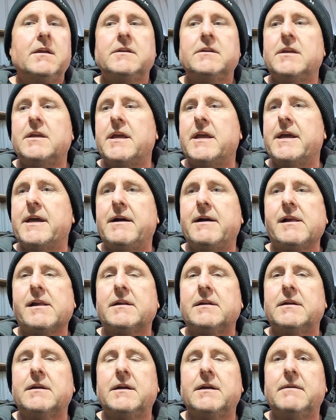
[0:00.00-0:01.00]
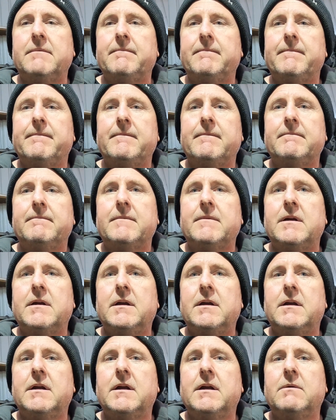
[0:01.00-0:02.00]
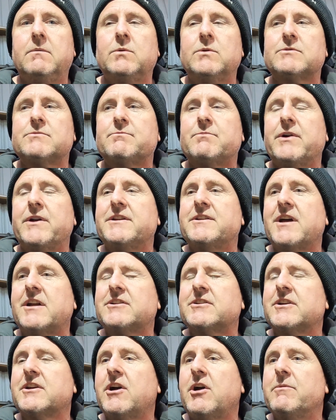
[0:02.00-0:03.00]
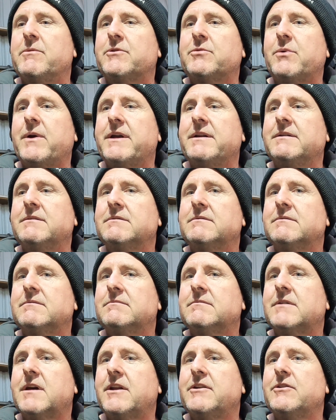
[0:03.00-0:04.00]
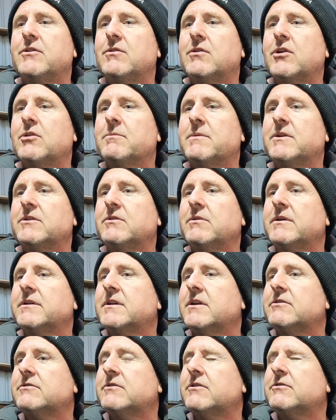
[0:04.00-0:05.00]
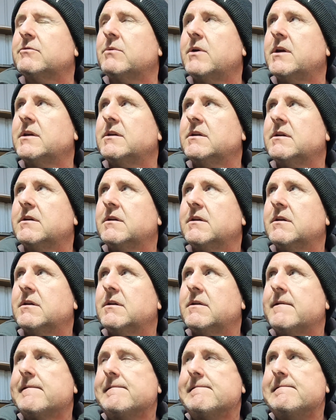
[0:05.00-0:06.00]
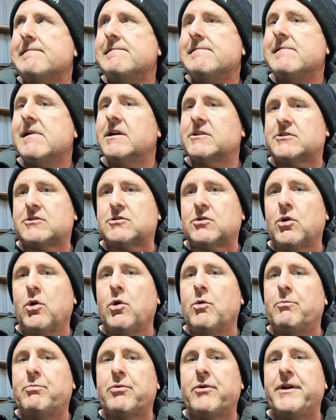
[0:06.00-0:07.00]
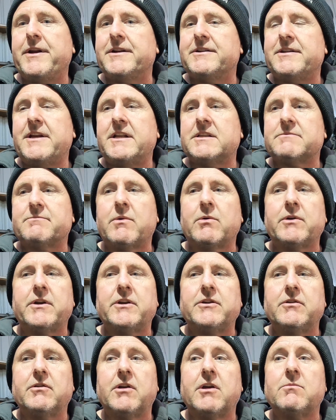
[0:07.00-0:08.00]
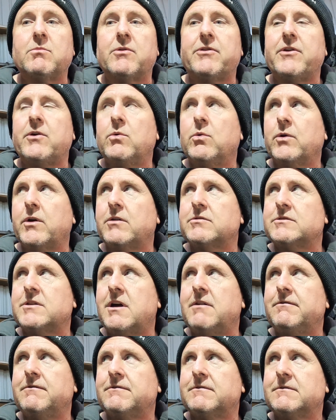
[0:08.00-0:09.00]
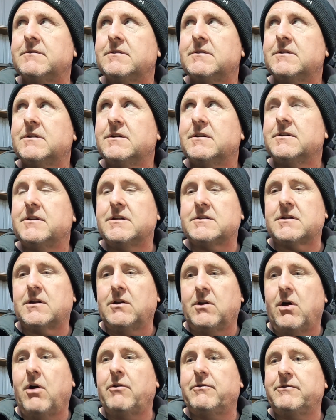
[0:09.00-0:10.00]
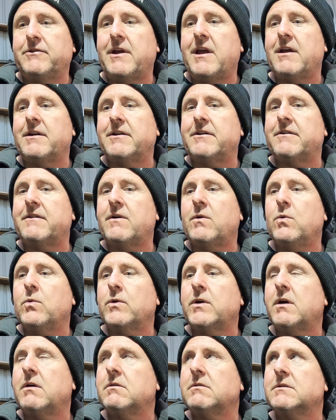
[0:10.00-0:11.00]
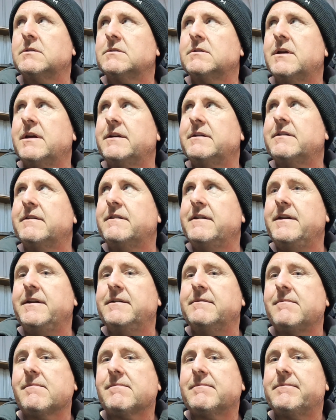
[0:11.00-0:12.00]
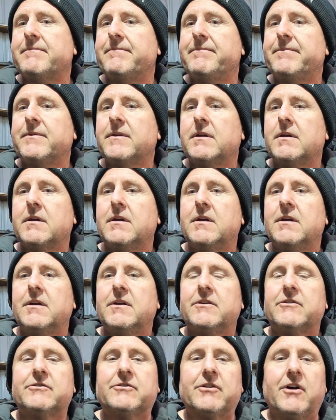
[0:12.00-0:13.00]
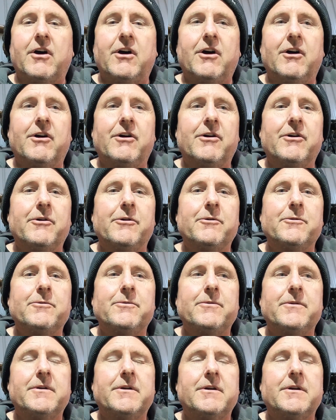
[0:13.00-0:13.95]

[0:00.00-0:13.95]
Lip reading: Yeah, it was pretty touch and go between a new loom and doing this way. It's still pretty intense building a new loom with the auto stuff. There's a lot down into the auto and into there. So